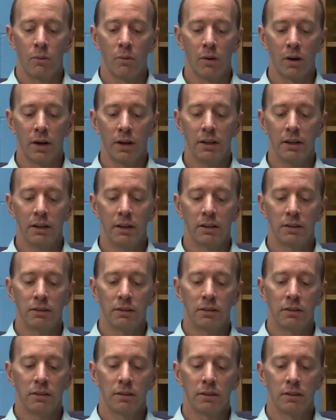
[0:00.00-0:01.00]
one,
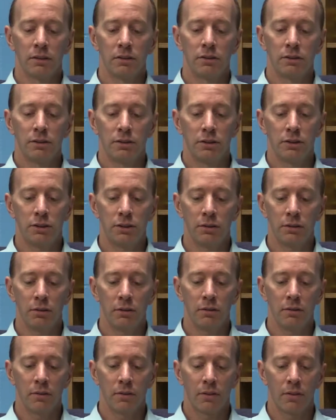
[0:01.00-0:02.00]

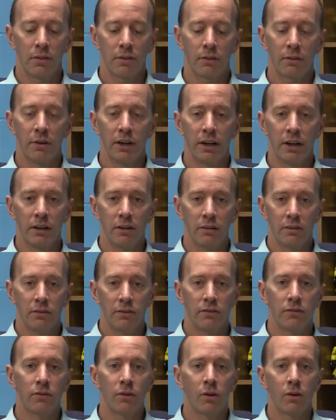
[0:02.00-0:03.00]
two, three,
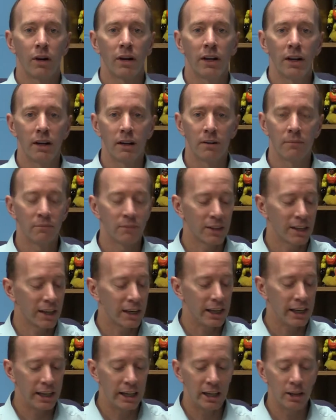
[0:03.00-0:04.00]
four here.
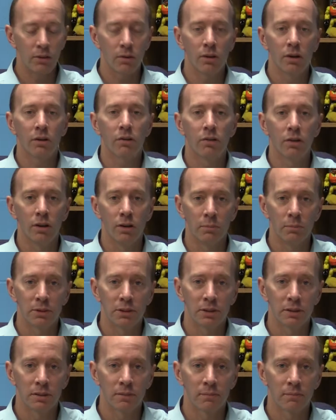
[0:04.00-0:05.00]
Equal
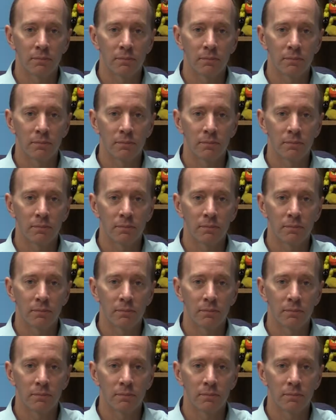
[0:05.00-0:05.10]
groups.